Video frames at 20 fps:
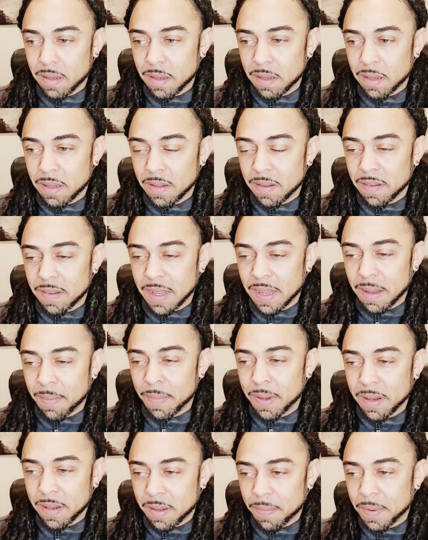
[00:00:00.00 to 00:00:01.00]
is that
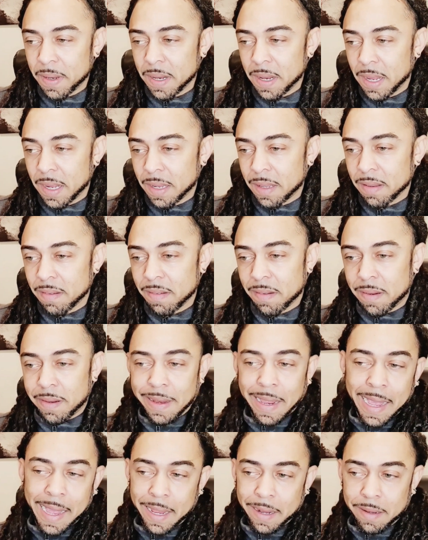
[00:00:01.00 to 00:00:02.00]
meant to be like his
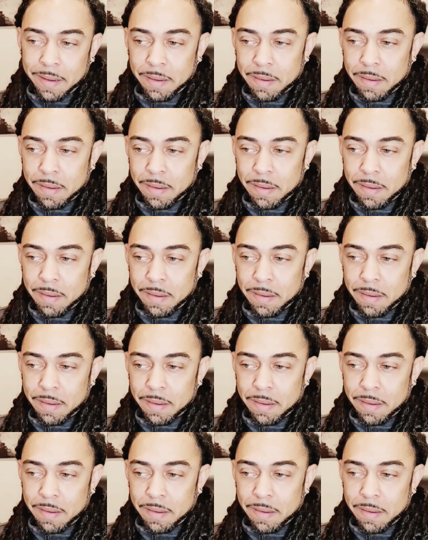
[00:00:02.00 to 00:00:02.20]
dad